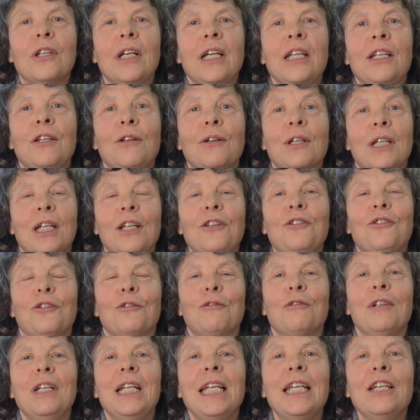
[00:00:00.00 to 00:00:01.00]
and her kids
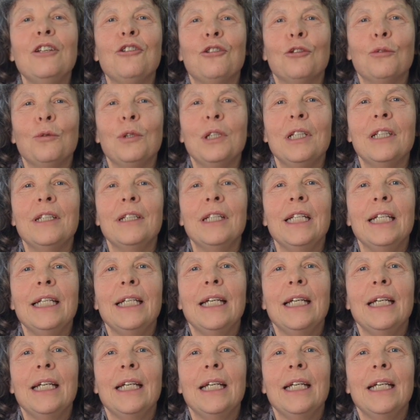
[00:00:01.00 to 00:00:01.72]
have really enjoyed it,